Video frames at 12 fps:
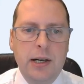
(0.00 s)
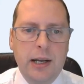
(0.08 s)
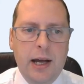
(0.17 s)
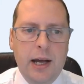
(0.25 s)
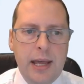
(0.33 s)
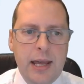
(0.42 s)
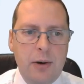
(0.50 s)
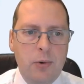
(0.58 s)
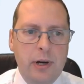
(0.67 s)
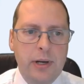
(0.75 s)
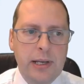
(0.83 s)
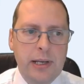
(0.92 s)
And now
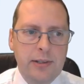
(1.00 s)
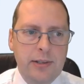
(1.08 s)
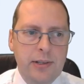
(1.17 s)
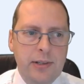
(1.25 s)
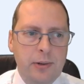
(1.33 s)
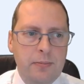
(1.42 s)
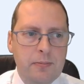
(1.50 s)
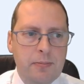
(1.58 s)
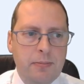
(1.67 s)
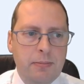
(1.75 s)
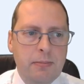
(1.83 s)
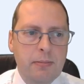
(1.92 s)
what I need to do
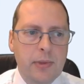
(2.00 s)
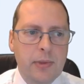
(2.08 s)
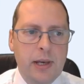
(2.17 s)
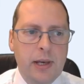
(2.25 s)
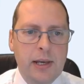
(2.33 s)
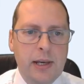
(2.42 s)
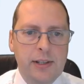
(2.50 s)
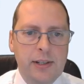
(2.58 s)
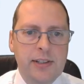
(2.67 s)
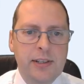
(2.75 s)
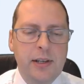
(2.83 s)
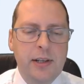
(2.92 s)

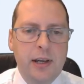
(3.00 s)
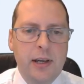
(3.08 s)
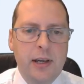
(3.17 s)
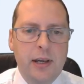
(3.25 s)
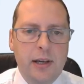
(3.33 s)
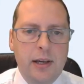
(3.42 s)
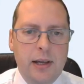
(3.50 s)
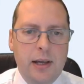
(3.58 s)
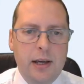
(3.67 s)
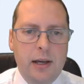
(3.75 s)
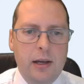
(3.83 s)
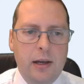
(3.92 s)
is
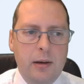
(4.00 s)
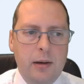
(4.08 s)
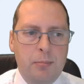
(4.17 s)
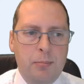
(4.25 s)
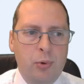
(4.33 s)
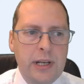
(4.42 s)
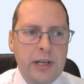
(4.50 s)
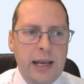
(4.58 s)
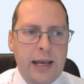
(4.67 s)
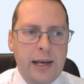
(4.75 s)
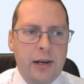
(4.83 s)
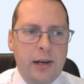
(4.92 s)
bring
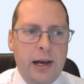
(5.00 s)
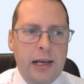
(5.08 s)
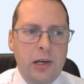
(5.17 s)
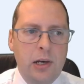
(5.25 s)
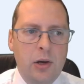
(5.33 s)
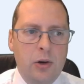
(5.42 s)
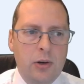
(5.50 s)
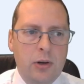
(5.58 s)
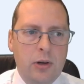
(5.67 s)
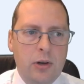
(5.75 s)
in a look.